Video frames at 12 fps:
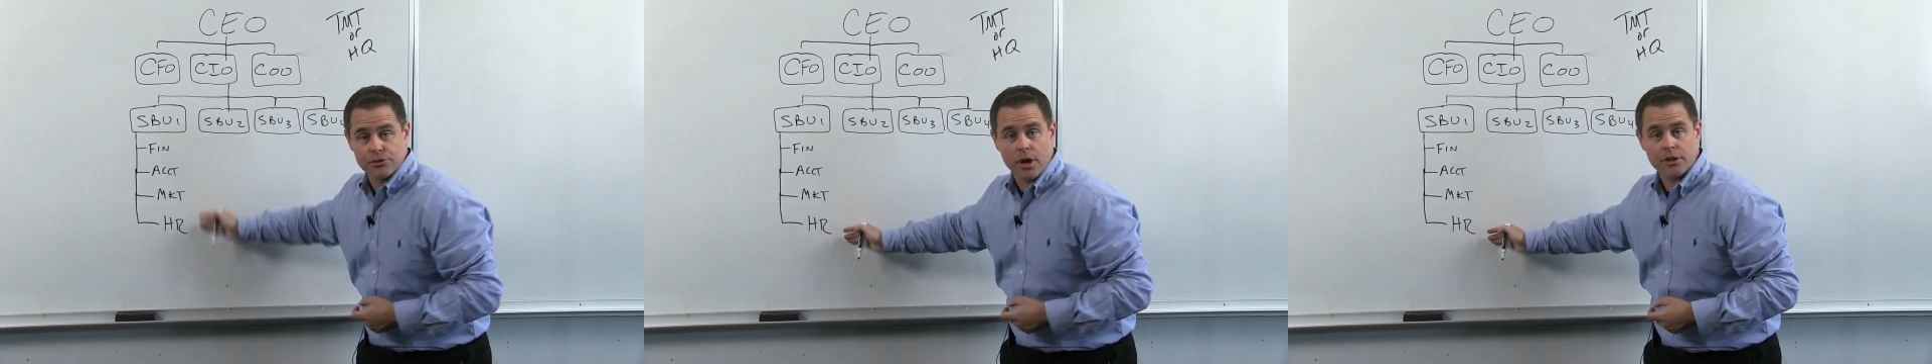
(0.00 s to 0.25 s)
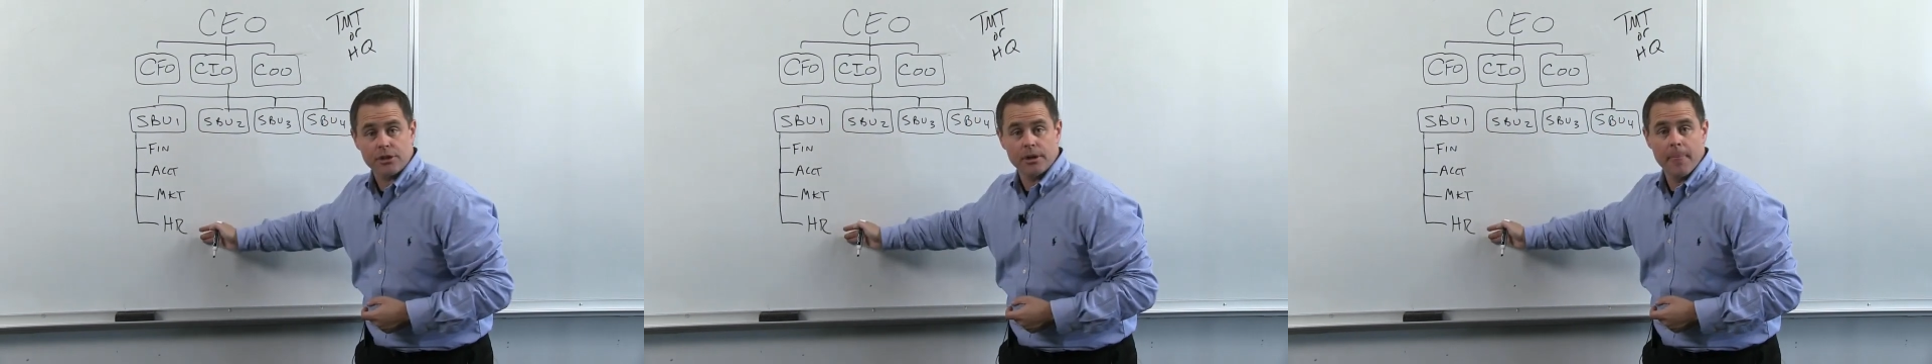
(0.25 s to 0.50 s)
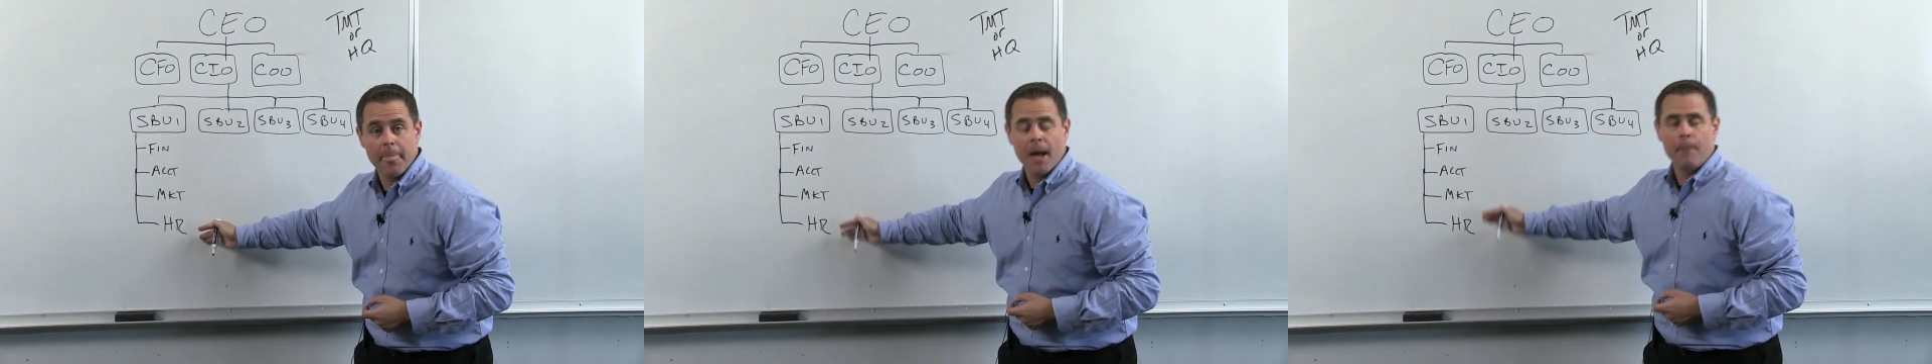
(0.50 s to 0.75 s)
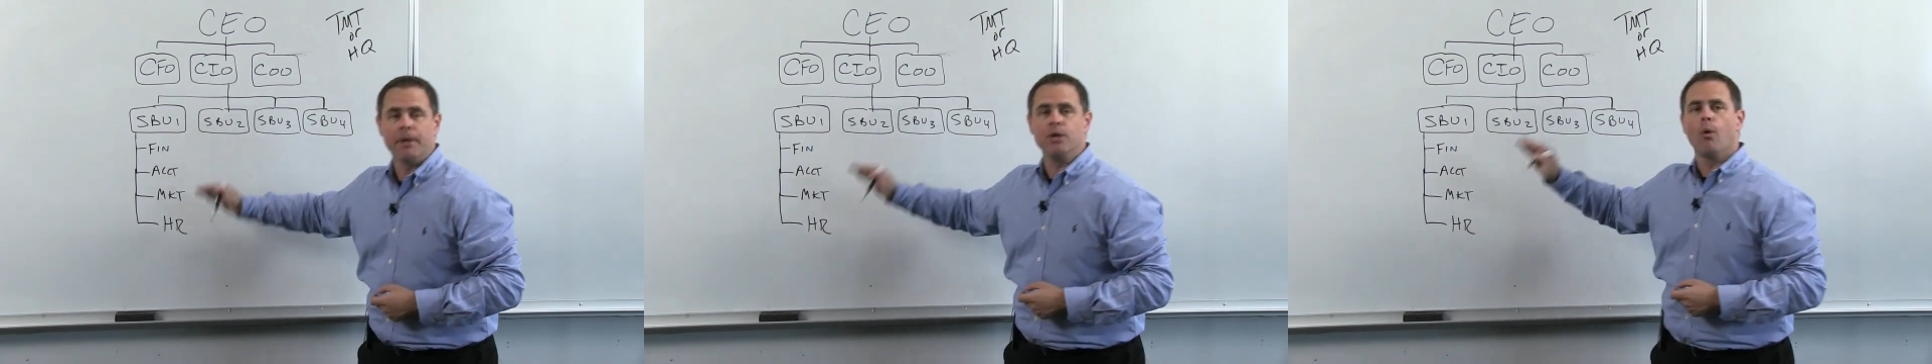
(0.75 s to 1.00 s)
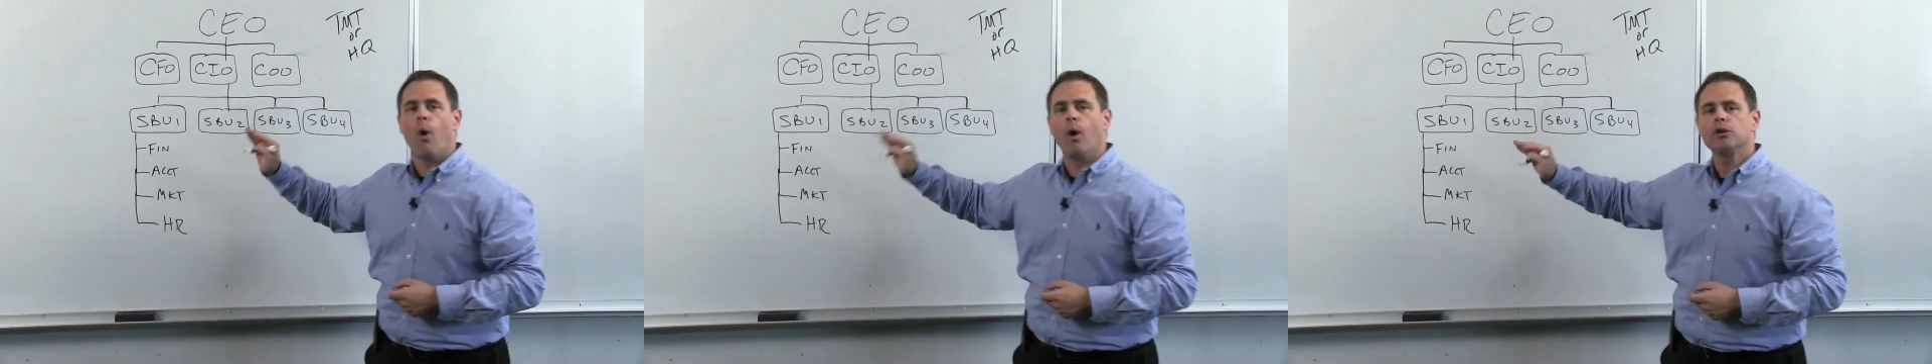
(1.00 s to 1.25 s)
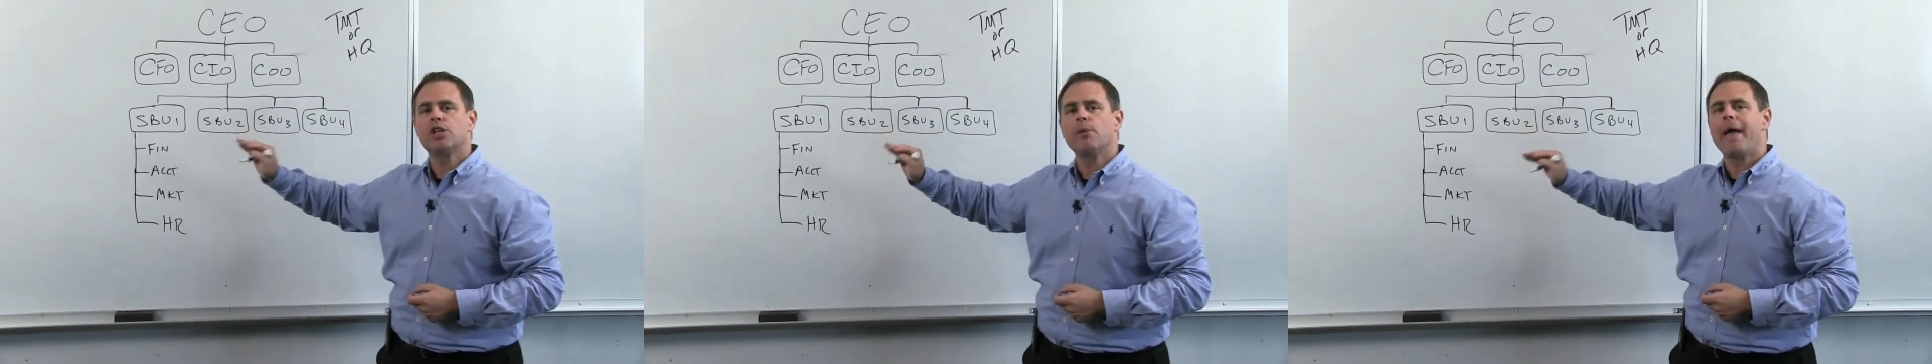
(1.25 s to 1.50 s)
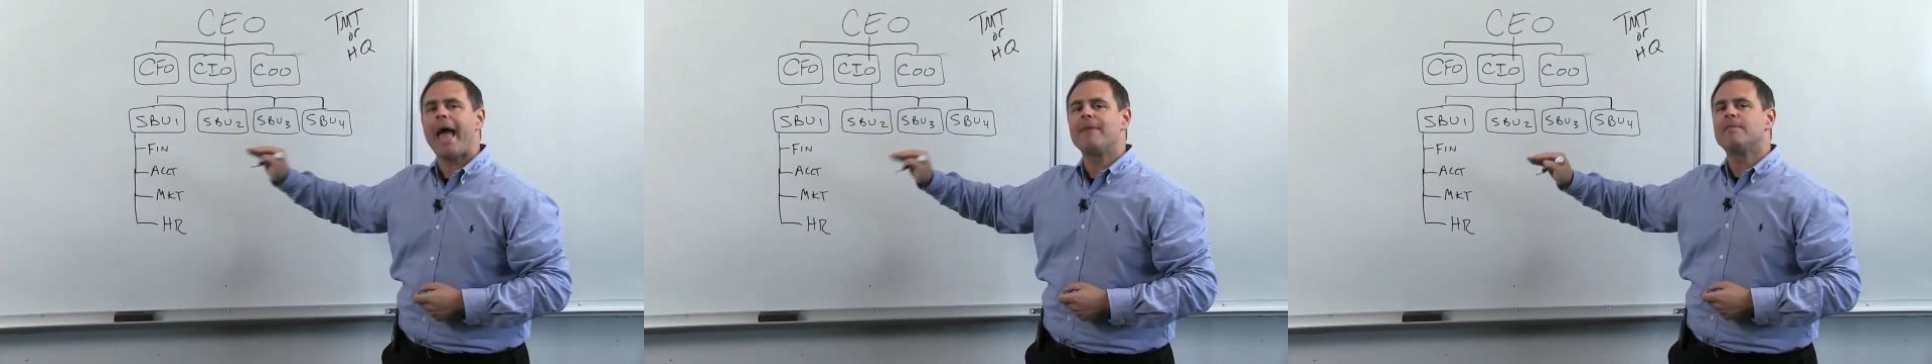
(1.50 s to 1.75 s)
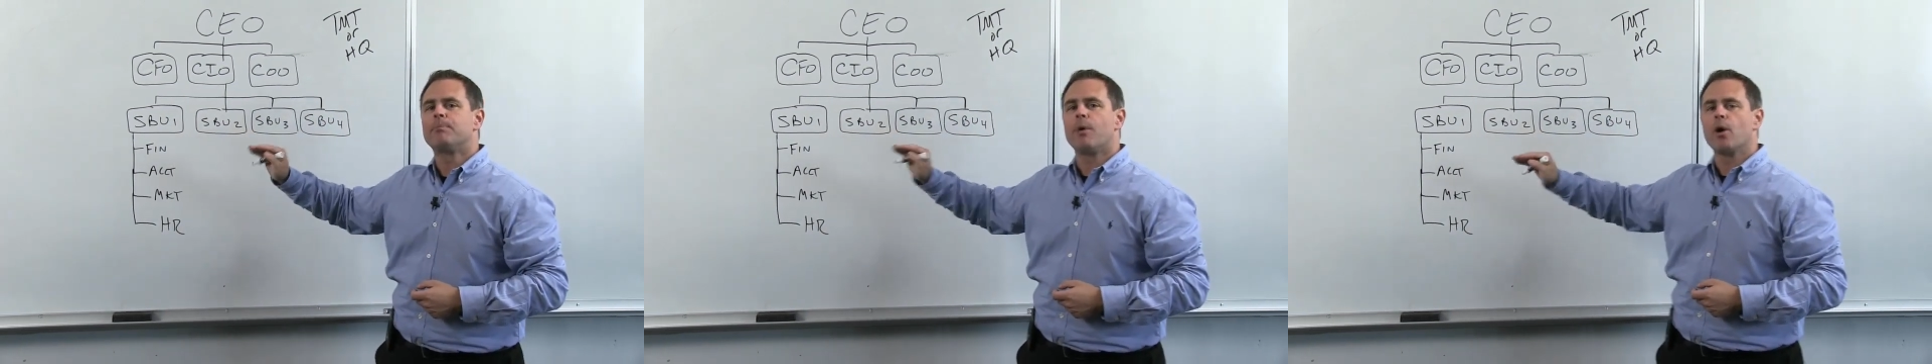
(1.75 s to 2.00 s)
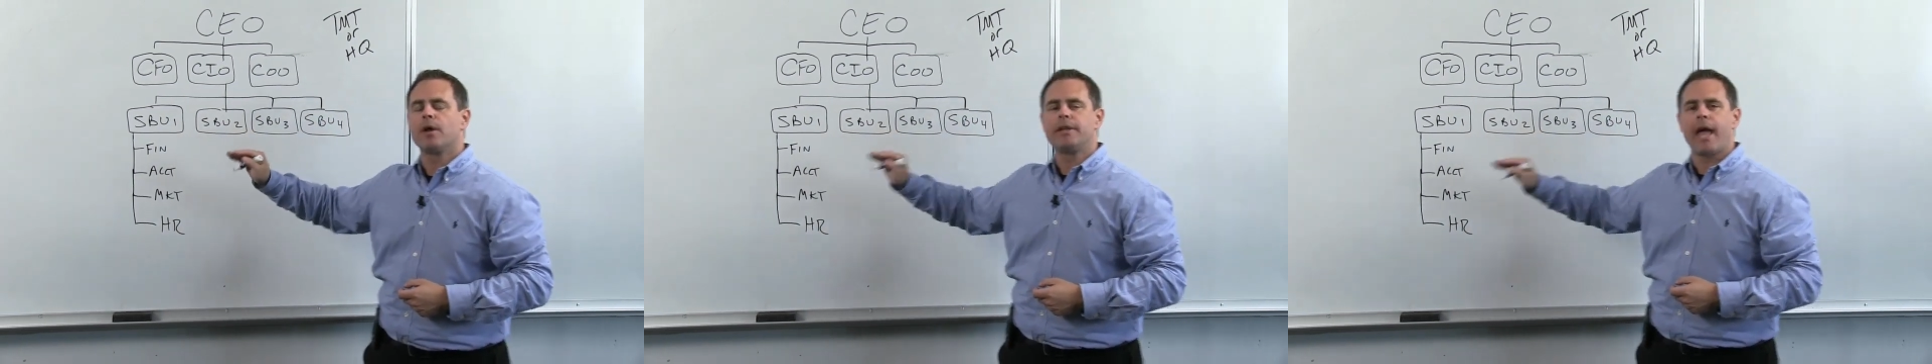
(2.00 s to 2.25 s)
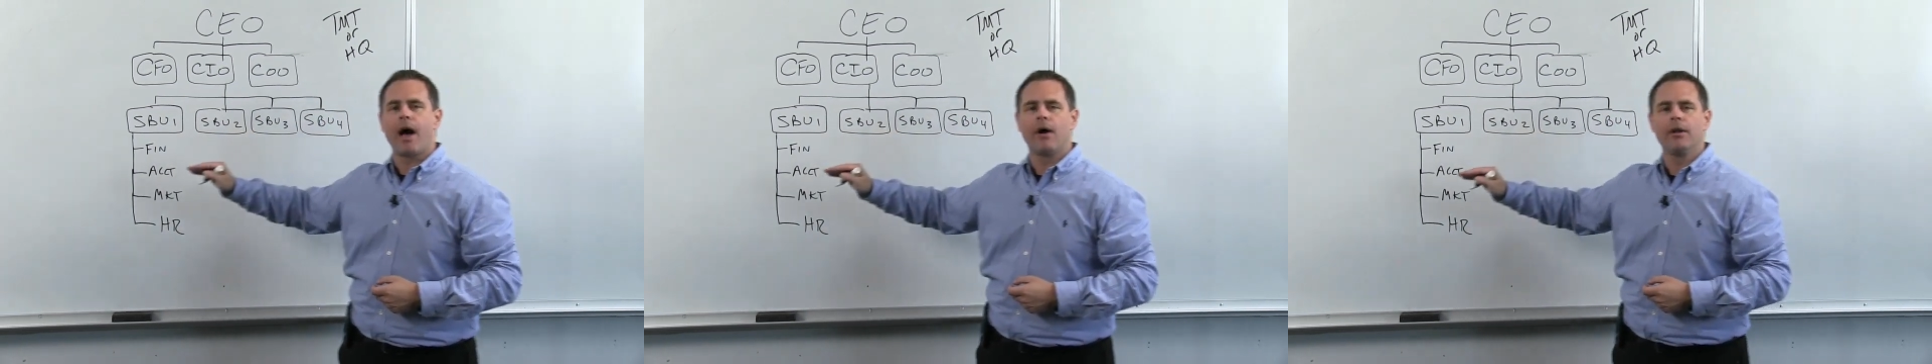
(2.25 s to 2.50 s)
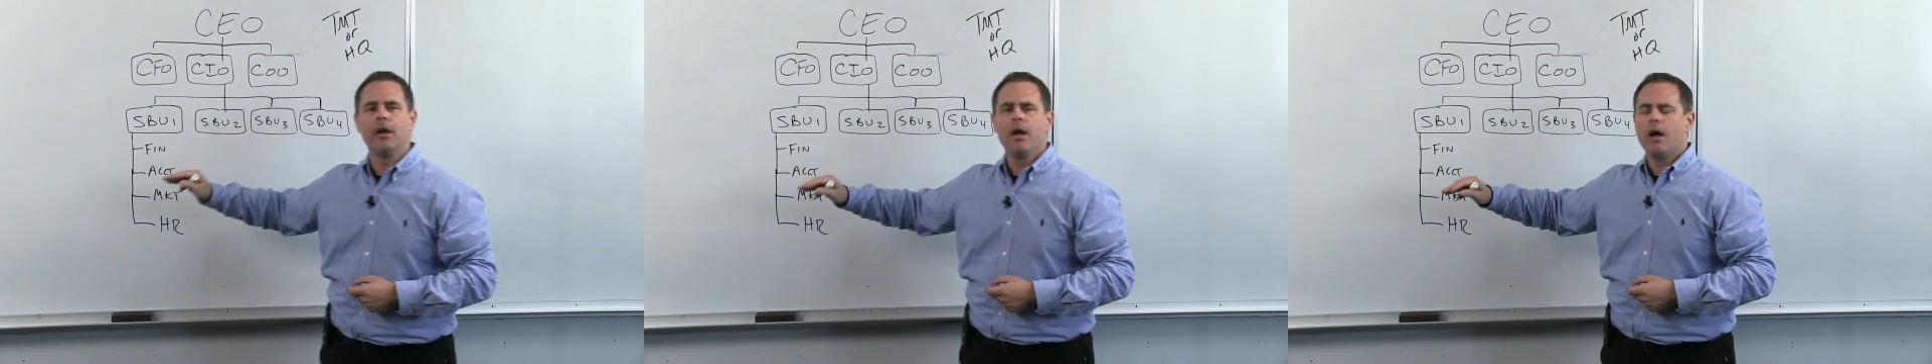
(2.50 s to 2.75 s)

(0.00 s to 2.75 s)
structure, but you also may have it broken down